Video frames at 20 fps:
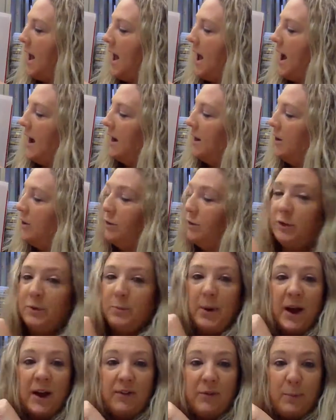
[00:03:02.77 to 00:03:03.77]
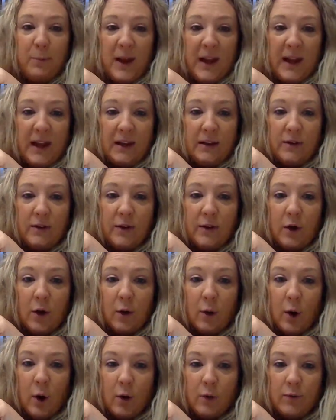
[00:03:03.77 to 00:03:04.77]
I use puff paint to
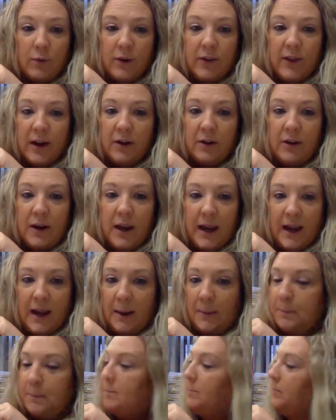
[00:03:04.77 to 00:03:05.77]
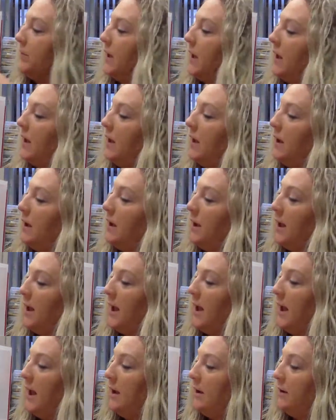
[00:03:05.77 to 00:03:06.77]
go over their name
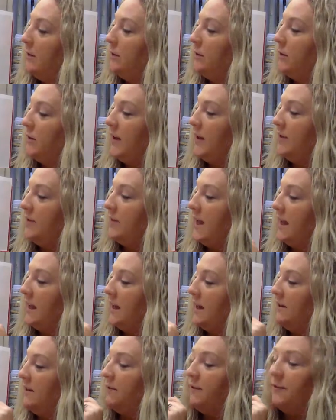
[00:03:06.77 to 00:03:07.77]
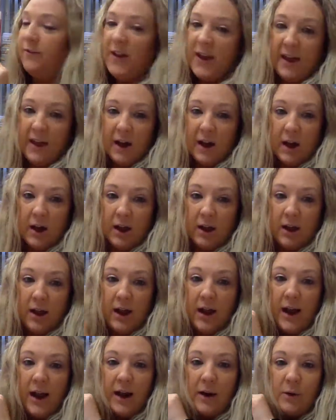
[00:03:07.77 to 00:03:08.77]
so that they can feel
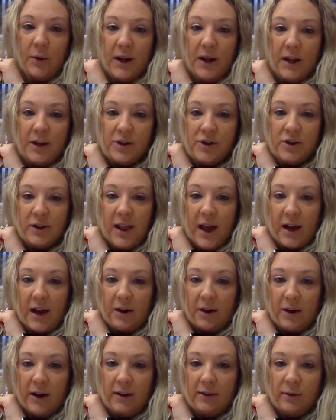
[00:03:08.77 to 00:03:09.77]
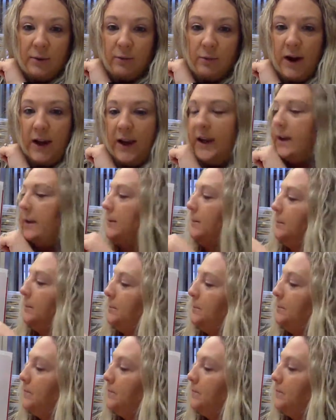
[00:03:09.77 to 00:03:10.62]
how each letter is written.